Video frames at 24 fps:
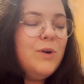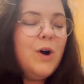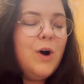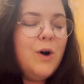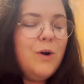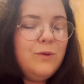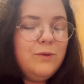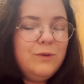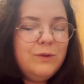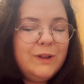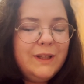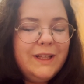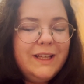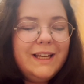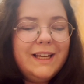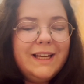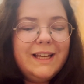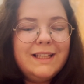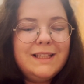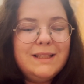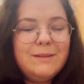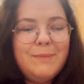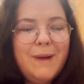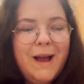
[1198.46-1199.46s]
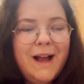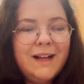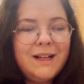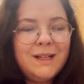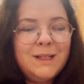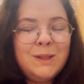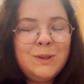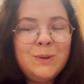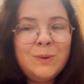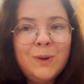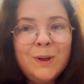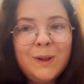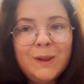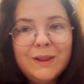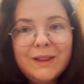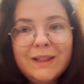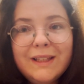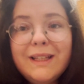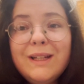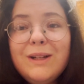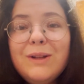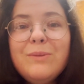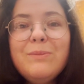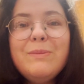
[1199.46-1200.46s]
hopefully it gets back to a
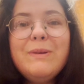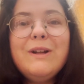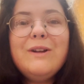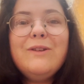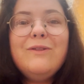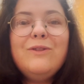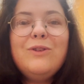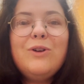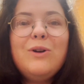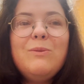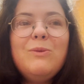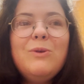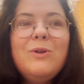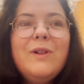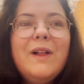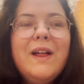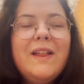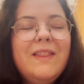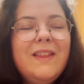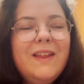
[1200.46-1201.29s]
little bit of normal, and